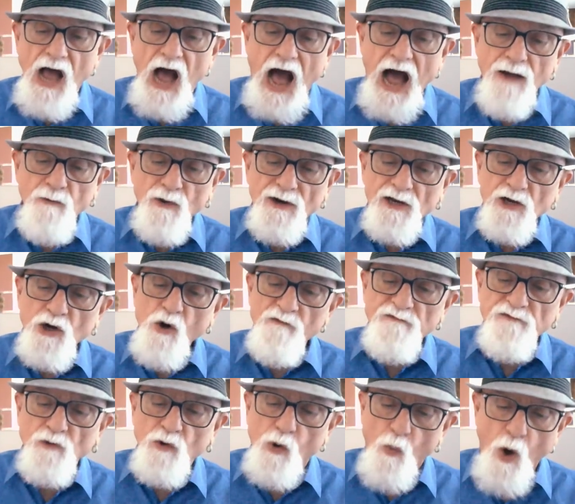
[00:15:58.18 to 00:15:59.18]
I want to go
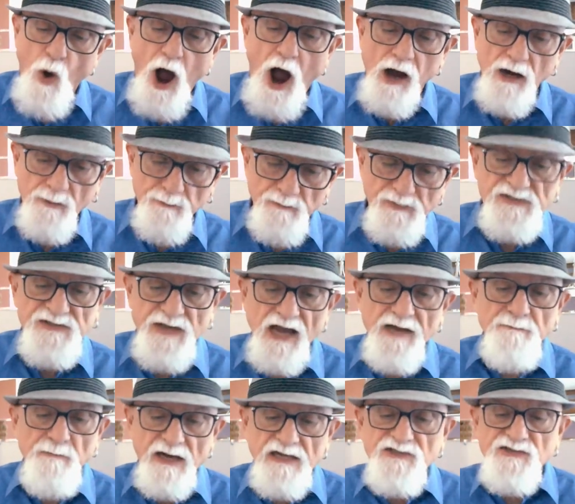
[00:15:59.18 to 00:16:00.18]
for a walk
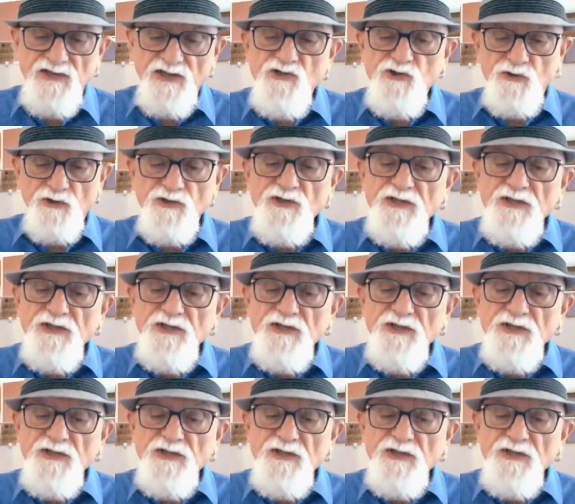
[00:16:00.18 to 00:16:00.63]
beside my sister